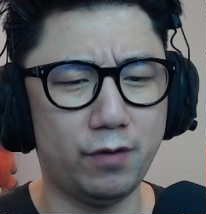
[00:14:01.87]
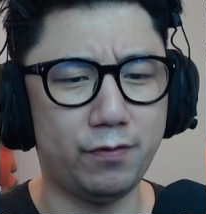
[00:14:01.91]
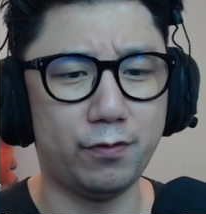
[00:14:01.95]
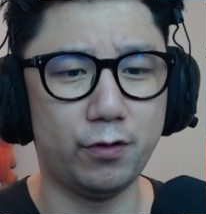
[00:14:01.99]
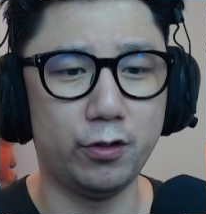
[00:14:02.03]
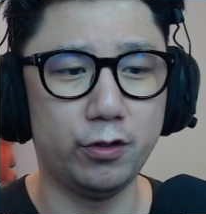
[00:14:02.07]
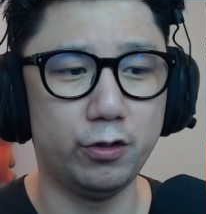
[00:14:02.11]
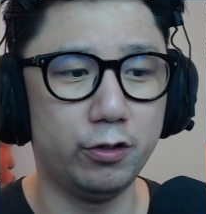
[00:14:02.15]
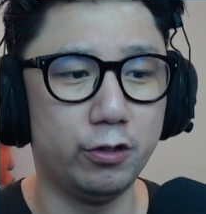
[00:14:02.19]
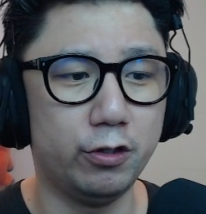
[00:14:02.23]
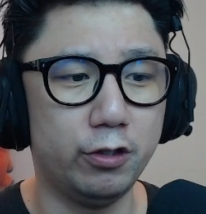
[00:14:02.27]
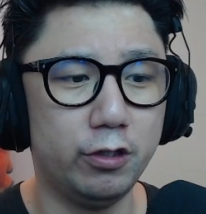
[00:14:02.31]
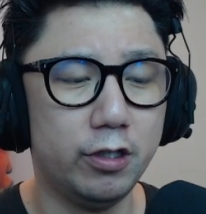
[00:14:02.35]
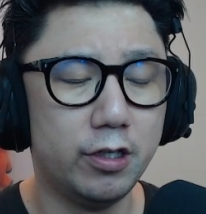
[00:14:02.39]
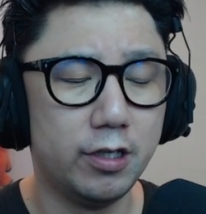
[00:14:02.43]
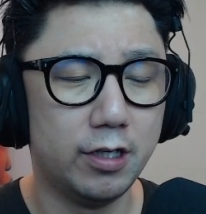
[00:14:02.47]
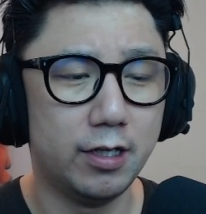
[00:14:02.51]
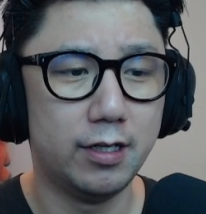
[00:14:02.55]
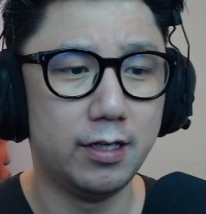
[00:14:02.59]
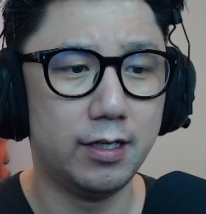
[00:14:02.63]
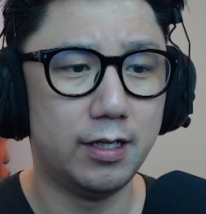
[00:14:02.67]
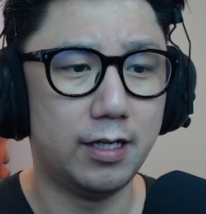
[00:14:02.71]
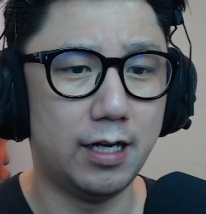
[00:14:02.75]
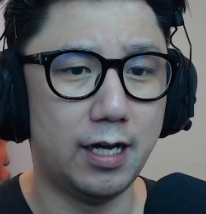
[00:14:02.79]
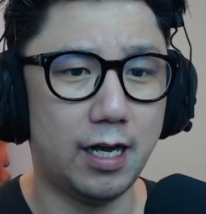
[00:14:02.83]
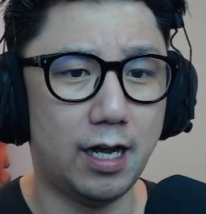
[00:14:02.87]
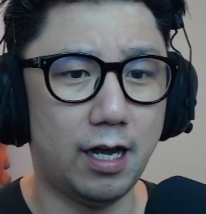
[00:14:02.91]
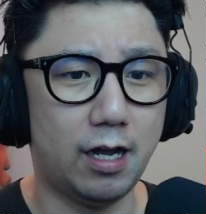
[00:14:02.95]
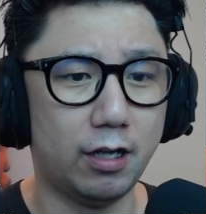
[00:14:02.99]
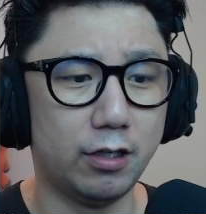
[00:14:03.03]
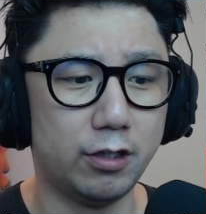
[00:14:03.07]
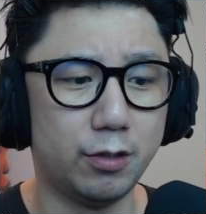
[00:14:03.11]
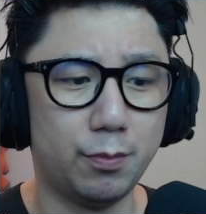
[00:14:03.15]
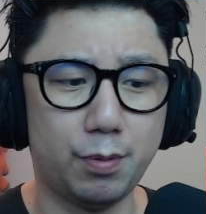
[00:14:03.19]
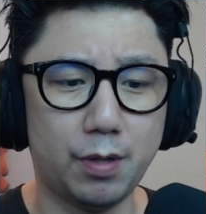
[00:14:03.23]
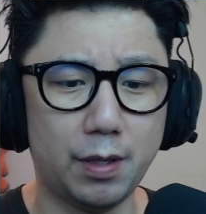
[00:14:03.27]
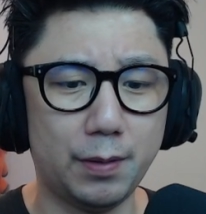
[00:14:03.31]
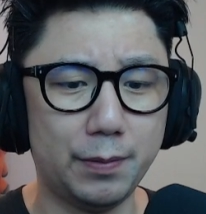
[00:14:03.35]
for you, uh,
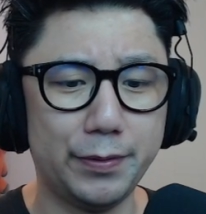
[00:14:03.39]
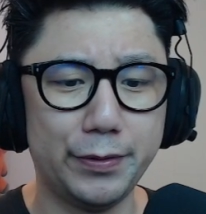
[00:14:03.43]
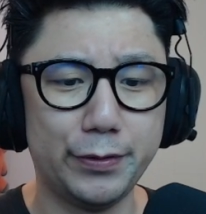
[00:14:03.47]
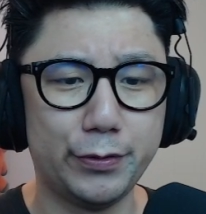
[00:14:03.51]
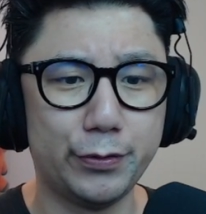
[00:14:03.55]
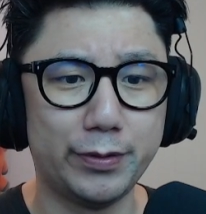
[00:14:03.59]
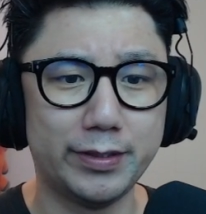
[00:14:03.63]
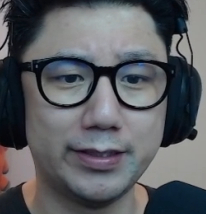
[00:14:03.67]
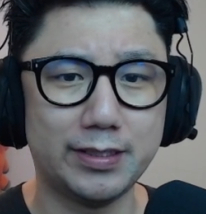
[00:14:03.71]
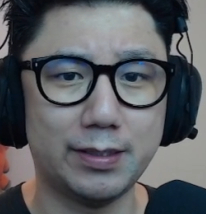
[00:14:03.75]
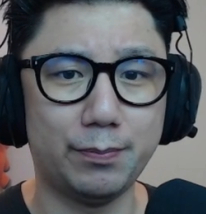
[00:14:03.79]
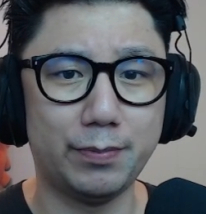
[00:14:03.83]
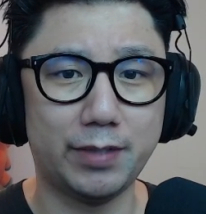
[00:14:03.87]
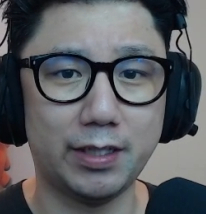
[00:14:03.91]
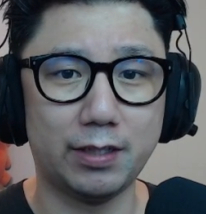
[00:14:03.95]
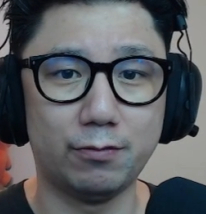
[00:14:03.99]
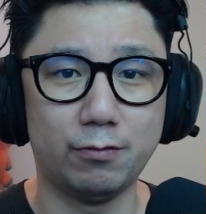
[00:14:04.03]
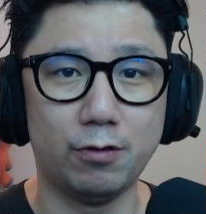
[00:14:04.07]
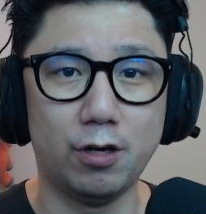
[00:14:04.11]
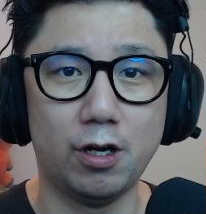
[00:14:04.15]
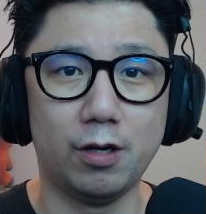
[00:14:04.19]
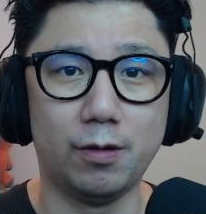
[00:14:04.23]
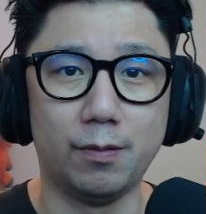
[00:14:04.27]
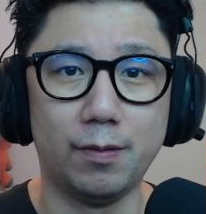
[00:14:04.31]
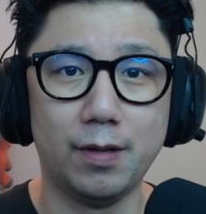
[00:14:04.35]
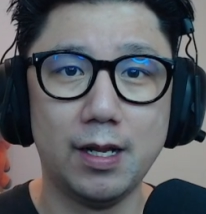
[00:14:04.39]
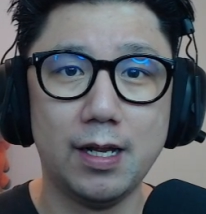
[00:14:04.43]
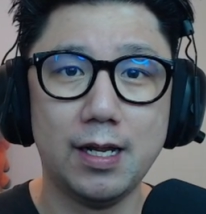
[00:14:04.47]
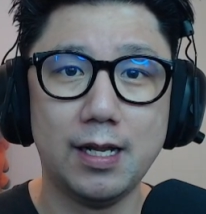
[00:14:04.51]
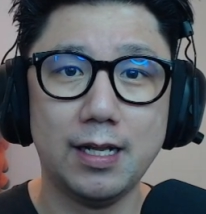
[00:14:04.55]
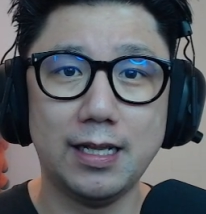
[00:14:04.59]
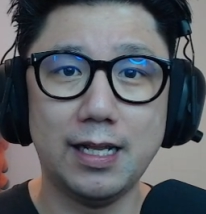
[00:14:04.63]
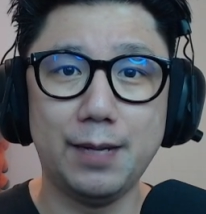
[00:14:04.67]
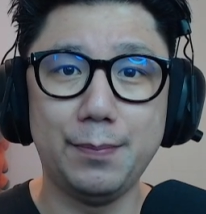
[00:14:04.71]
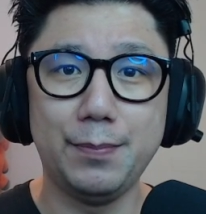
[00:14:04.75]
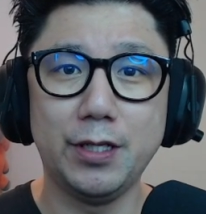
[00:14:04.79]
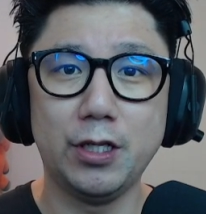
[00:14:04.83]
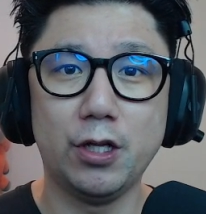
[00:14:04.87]
you're probably doing something wrong.
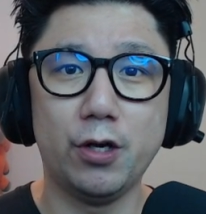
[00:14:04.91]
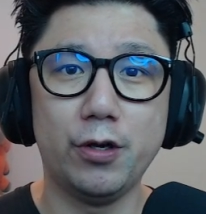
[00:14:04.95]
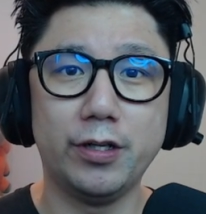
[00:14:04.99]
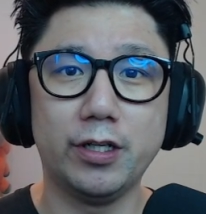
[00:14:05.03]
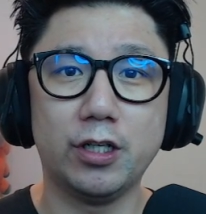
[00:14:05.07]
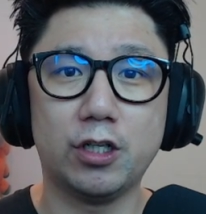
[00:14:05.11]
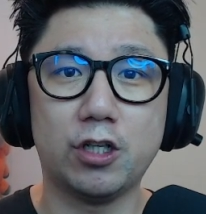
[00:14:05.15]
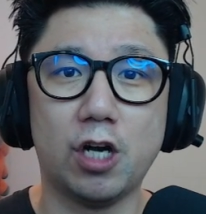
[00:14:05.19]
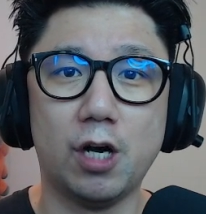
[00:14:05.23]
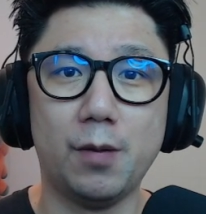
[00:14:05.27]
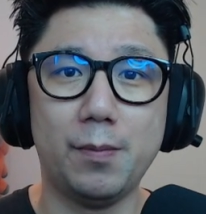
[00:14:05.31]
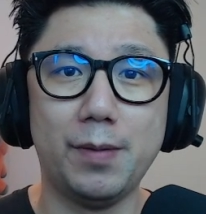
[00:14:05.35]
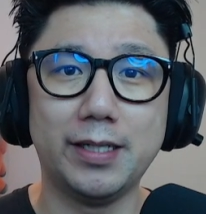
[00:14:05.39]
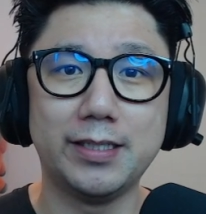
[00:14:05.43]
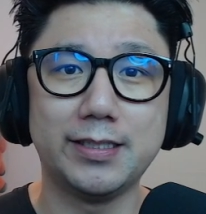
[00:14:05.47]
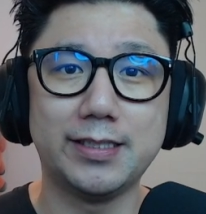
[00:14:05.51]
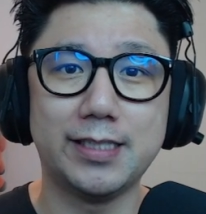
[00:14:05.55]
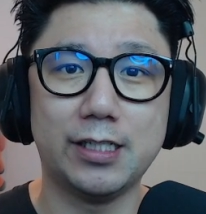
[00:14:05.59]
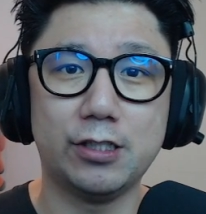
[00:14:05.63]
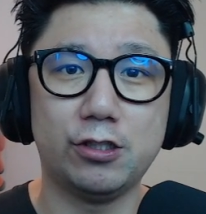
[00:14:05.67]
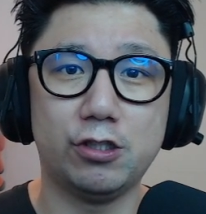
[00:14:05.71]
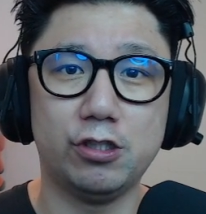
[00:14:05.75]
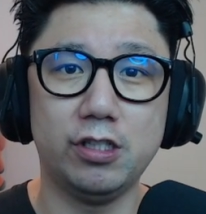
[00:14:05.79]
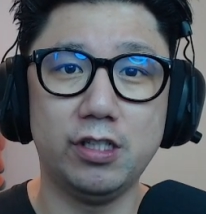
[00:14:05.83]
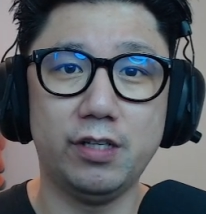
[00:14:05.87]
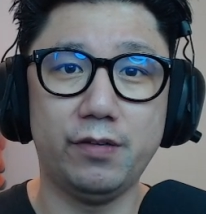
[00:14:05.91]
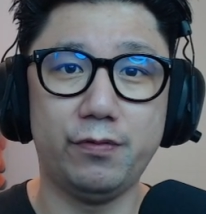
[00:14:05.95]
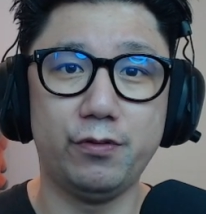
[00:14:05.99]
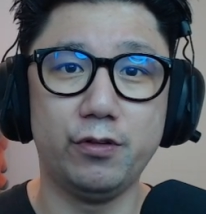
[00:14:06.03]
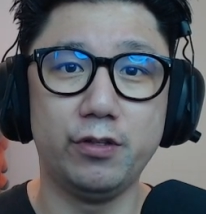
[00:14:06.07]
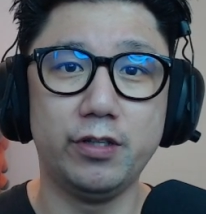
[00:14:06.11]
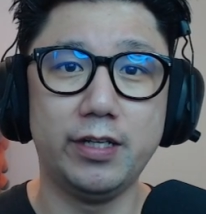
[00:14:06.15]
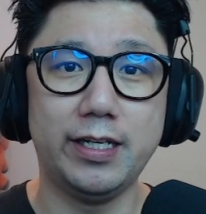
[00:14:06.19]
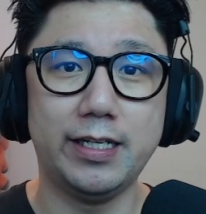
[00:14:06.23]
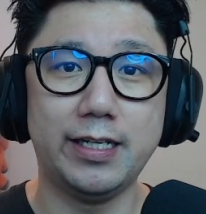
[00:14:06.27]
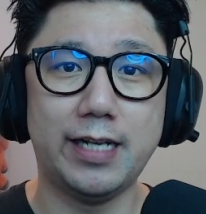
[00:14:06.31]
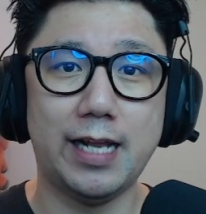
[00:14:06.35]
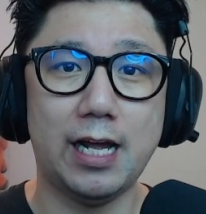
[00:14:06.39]
Let me know in the comment section if you
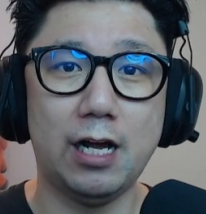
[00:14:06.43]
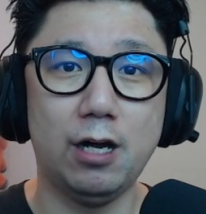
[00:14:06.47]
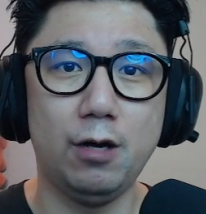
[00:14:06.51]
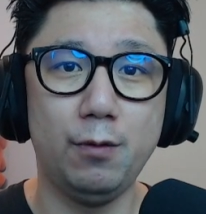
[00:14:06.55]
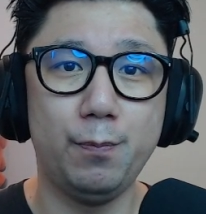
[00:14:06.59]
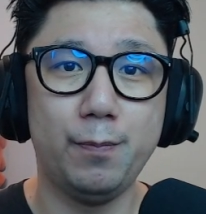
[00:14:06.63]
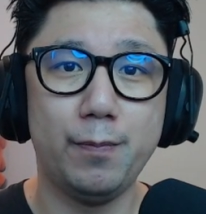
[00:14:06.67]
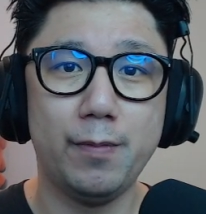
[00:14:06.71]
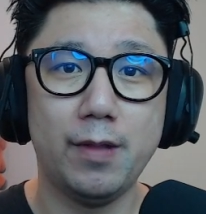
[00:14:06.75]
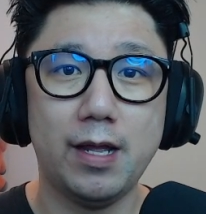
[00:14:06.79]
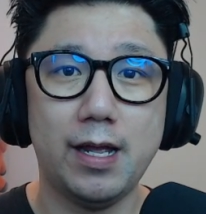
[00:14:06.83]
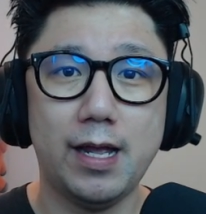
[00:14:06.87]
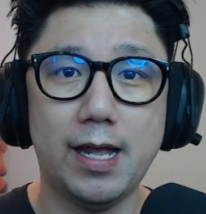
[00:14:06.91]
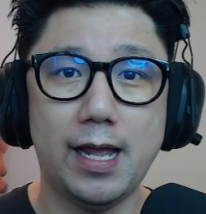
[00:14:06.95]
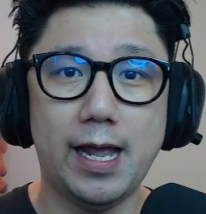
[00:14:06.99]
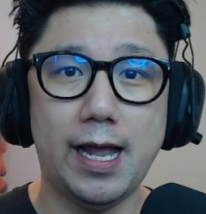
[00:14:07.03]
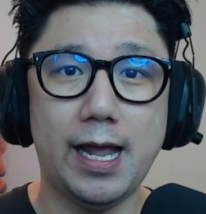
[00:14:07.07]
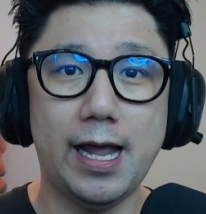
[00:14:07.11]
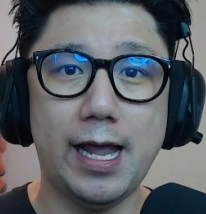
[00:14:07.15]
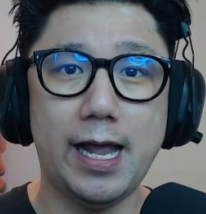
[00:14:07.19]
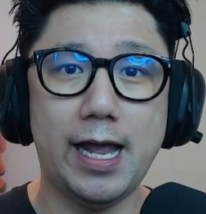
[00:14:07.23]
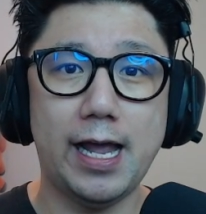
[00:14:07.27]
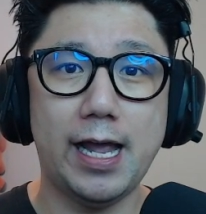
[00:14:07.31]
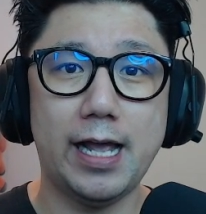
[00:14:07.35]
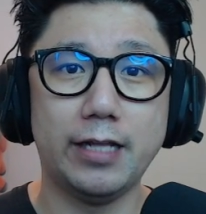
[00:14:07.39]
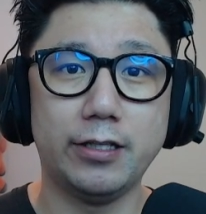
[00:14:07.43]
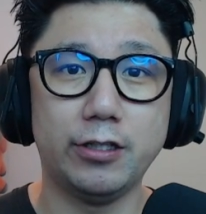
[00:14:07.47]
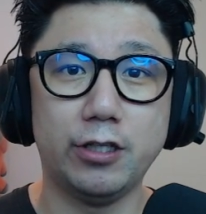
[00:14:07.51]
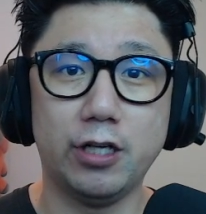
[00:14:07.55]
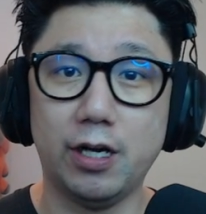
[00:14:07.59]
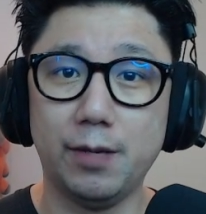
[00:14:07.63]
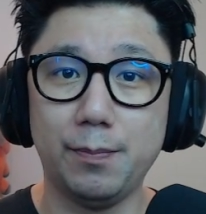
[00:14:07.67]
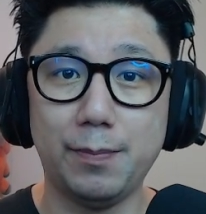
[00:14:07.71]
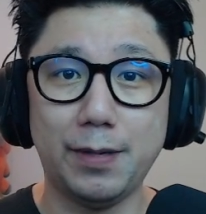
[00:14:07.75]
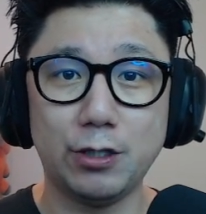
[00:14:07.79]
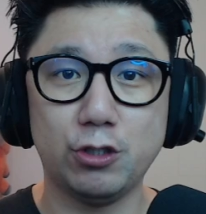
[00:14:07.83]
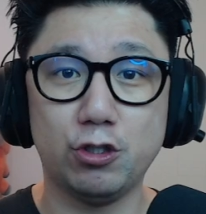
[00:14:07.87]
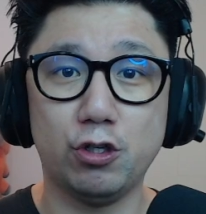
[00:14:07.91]
need help and, you know,
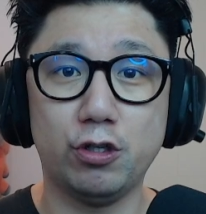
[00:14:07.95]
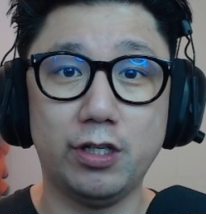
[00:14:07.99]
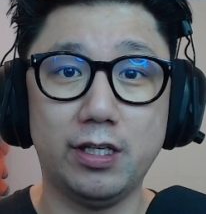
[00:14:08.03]
make sure you